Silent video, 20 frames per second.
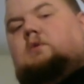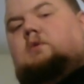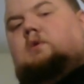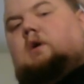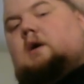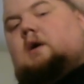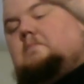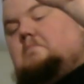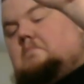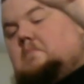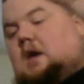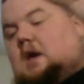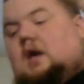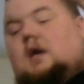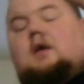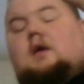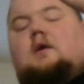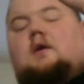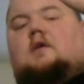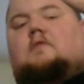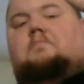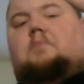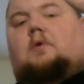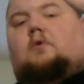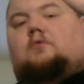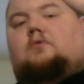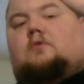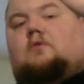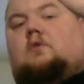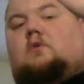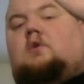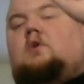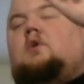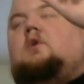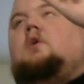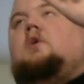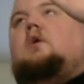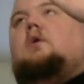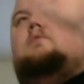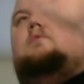I may have both
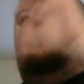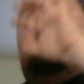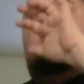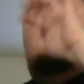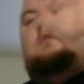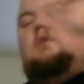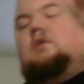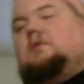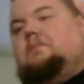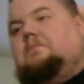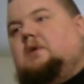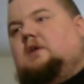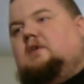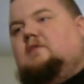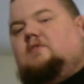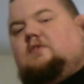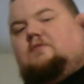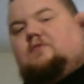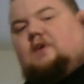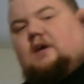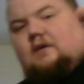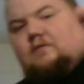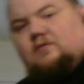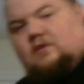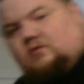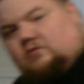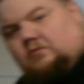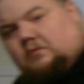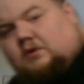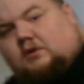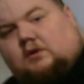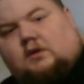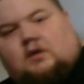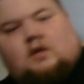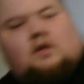arms tangled, but even if I have this one,